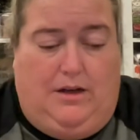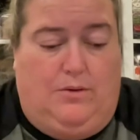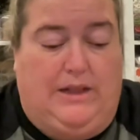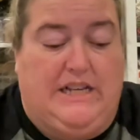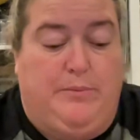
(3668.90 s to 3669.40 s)

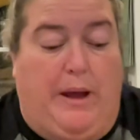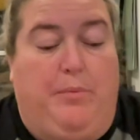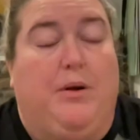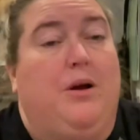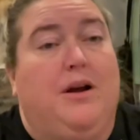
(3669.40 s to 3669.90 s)
release
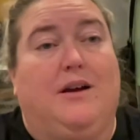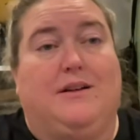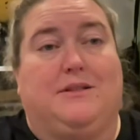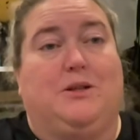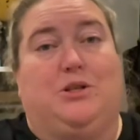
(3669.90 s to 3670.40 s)
paper
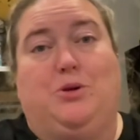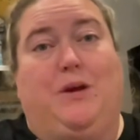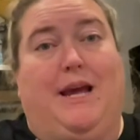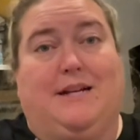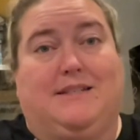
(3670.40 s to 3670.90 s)
so that you
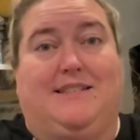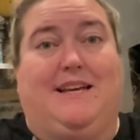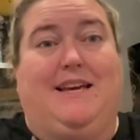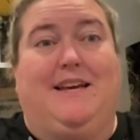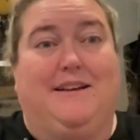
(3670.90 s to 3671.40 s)
can't
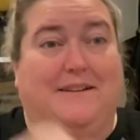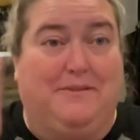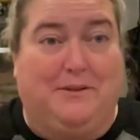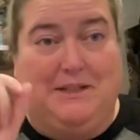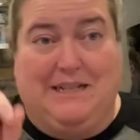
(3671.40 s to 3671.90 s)
see
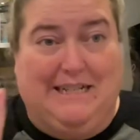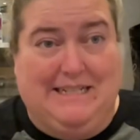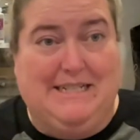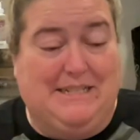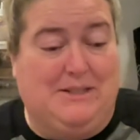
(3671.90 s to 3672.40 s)
what it
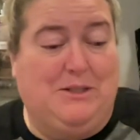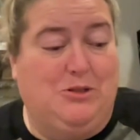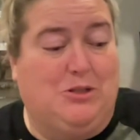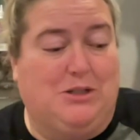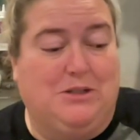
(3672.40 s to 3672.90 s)
is until you
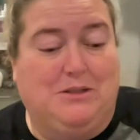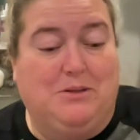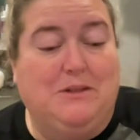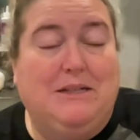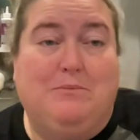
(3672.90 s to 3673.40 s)
start
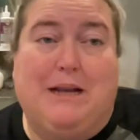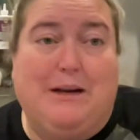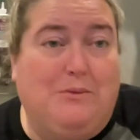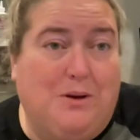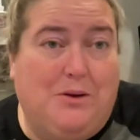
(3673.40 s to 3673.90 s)
doing it. But I
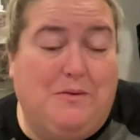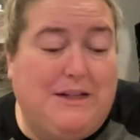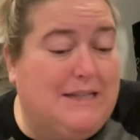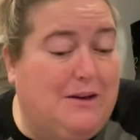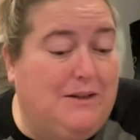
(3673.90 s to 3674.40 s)
don't know if
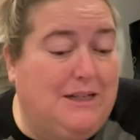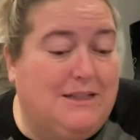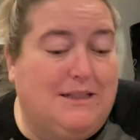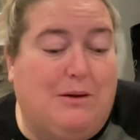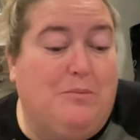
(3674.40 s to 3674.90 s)
that's how it is.
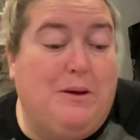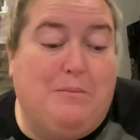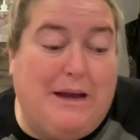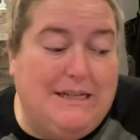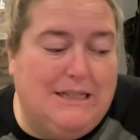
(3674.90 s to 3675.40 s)
That would be
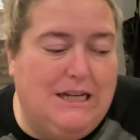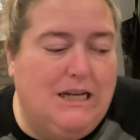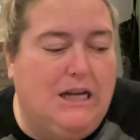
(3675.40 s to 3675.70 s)
amazing.